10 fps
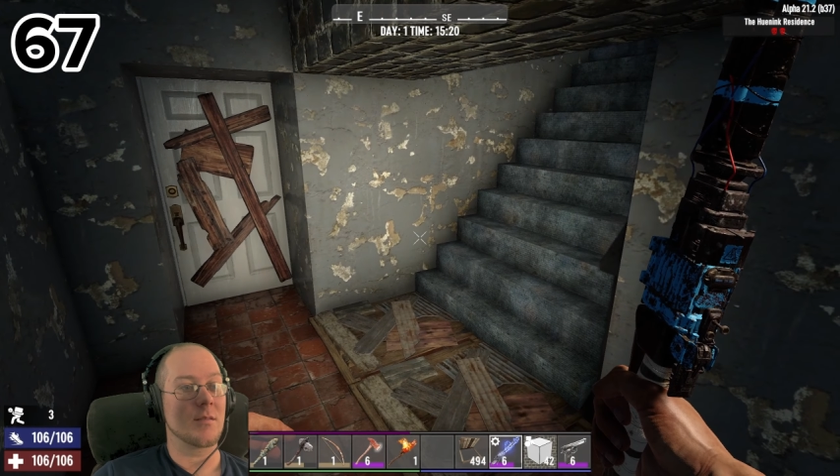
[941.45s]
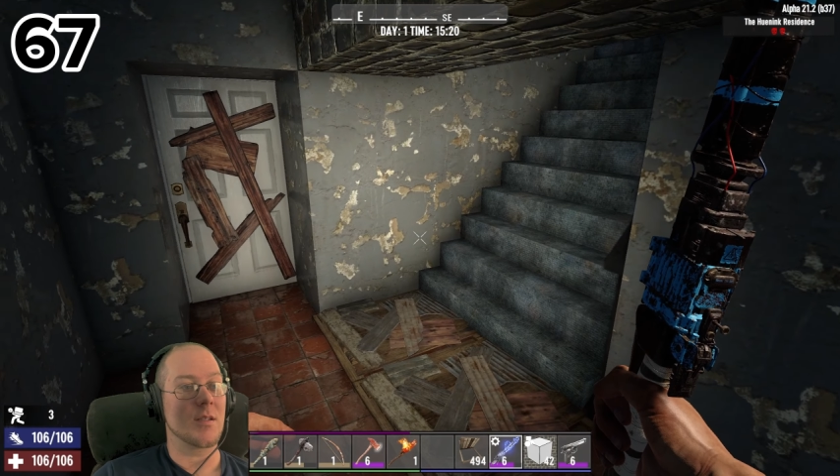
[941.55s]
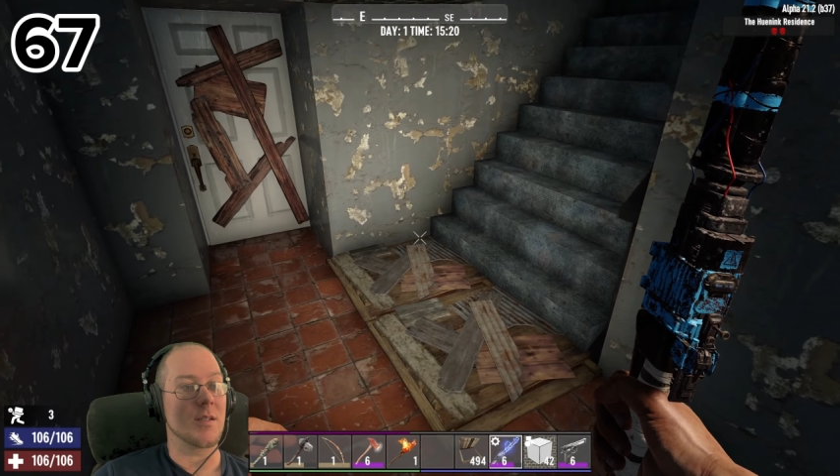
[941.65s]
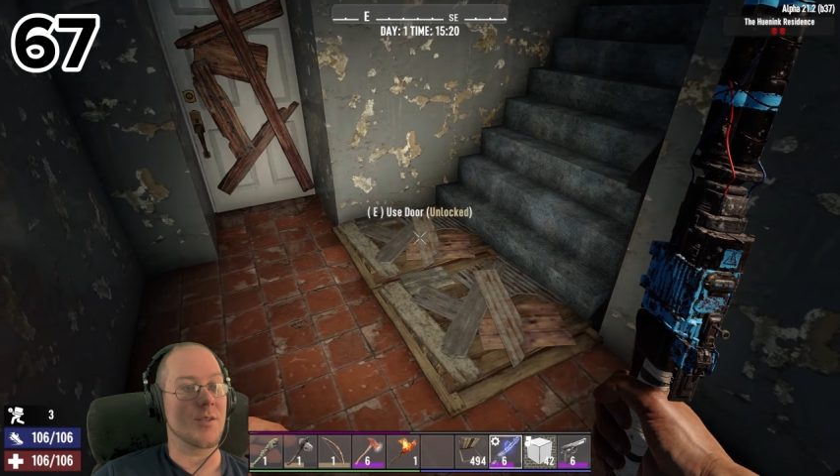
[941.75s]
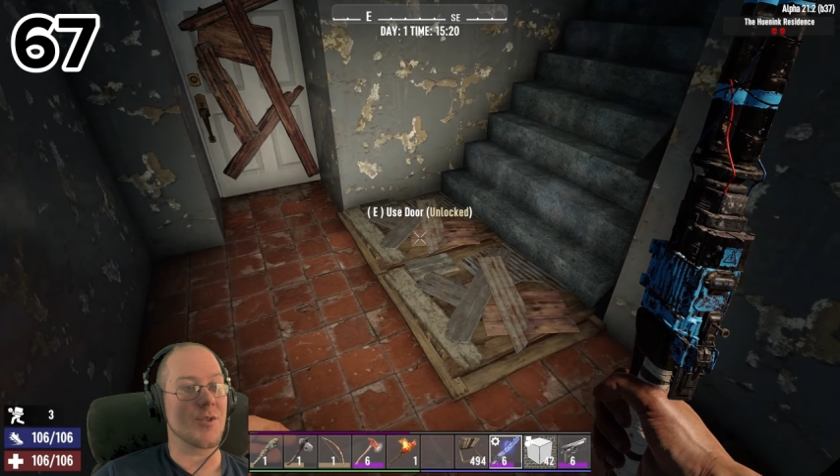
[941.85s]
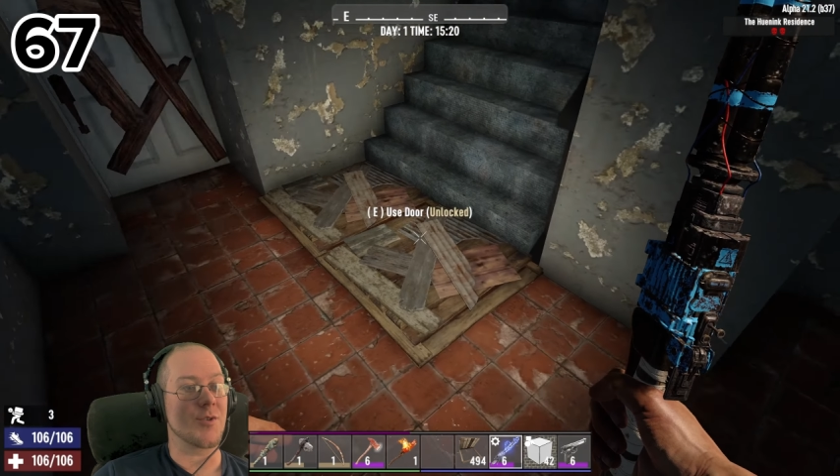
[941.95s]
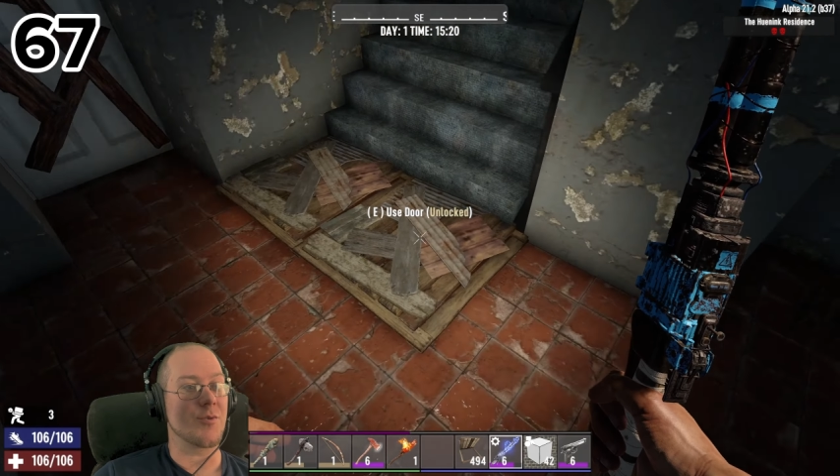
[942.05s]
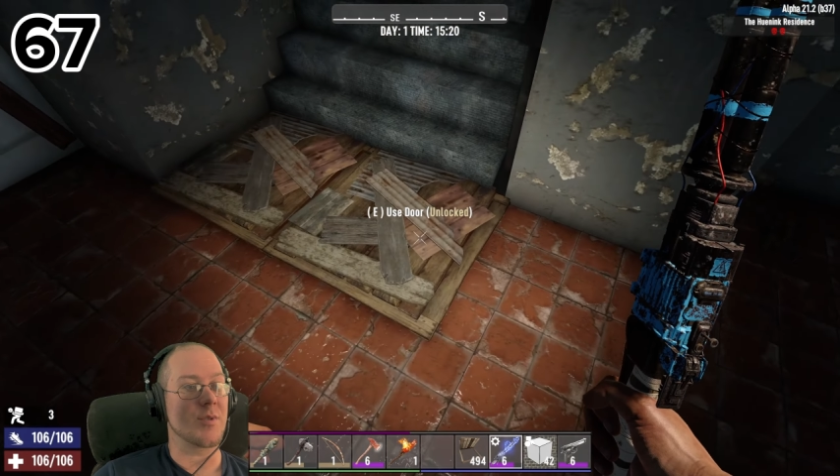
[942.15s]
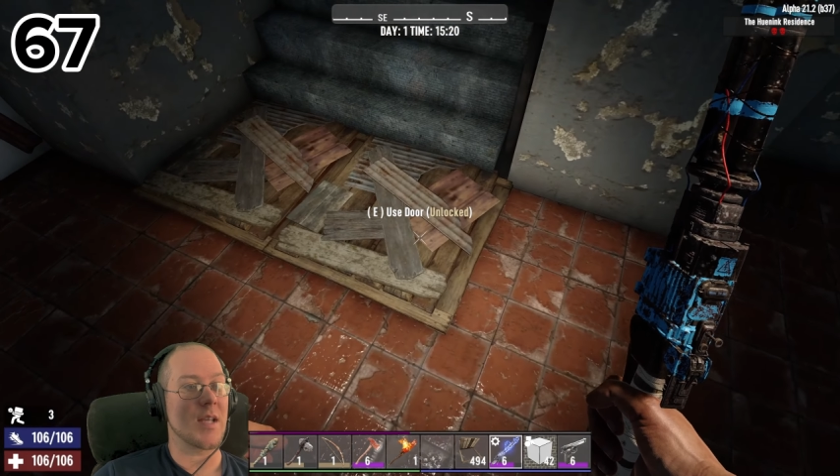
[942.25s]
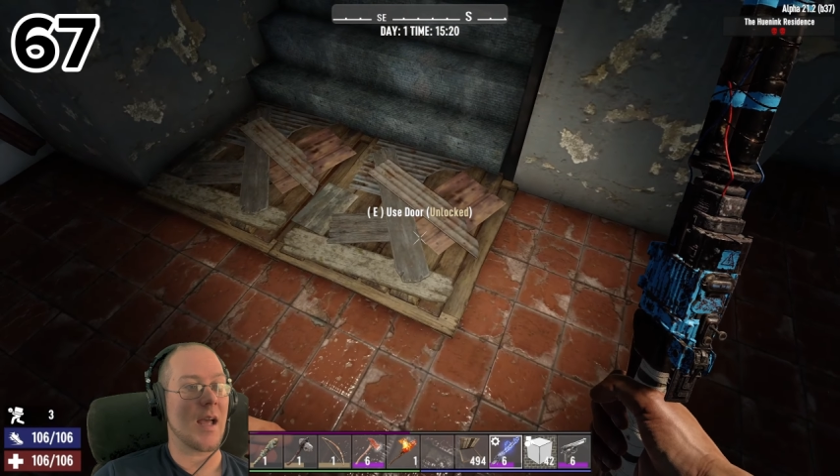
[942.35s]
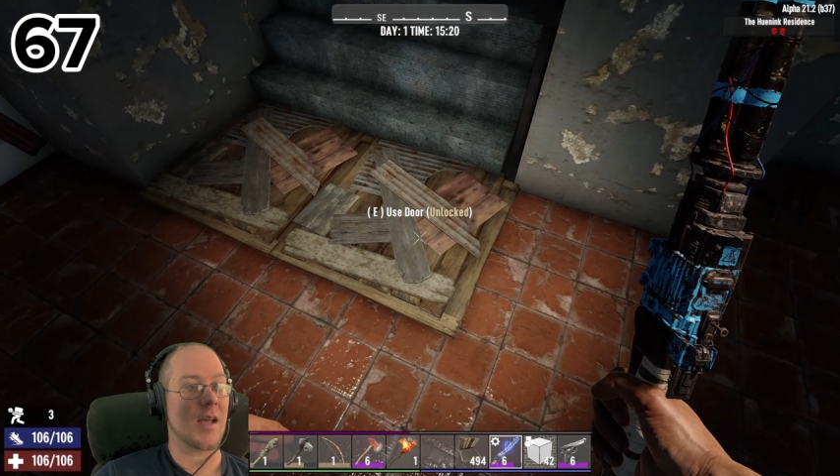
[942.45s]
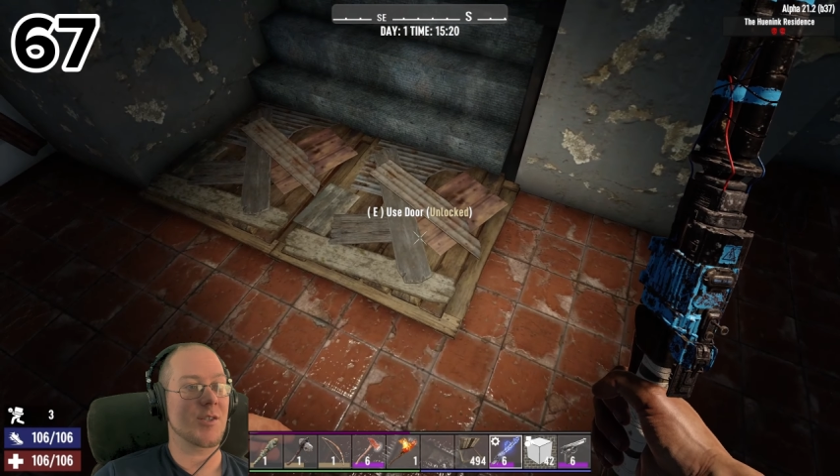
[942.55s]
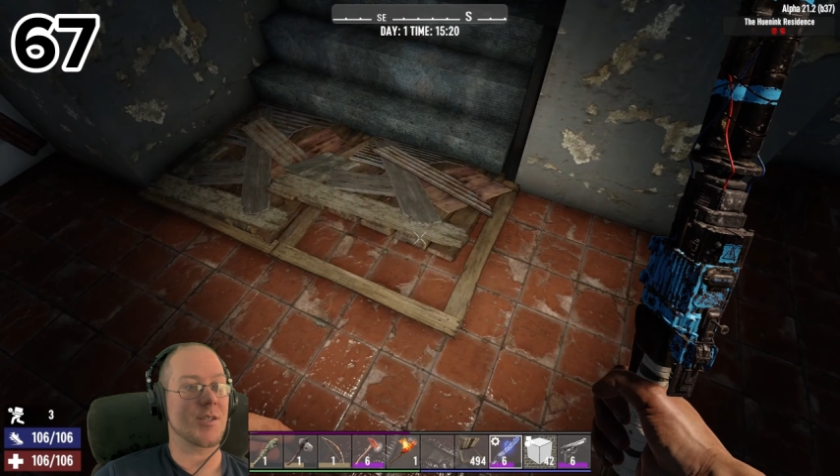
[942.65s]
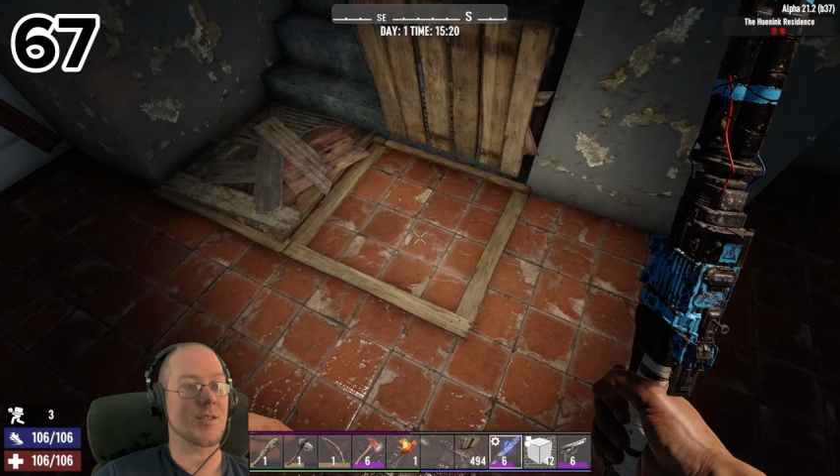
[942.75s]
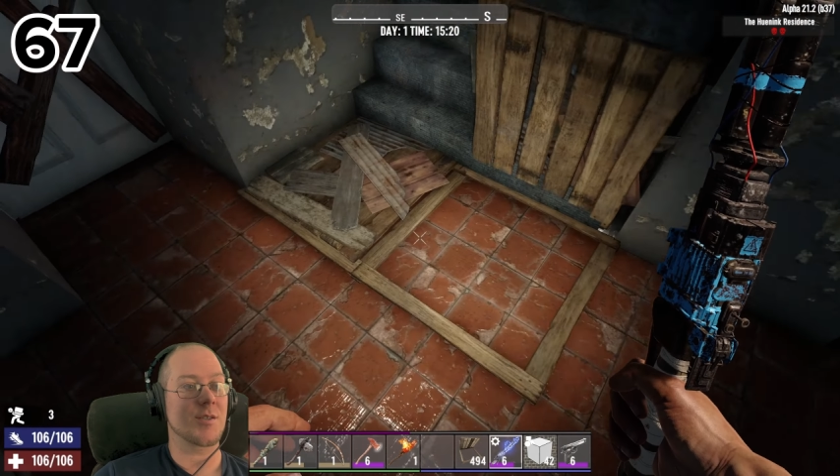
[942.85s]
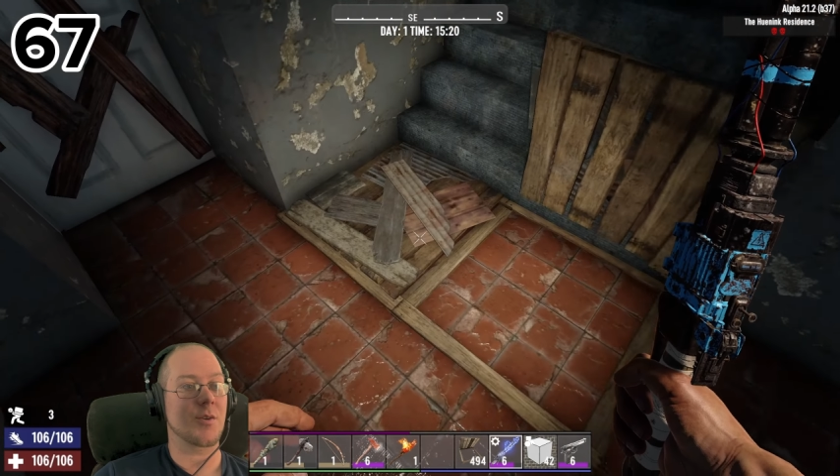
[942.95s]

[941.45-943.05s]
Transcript: is use hatches to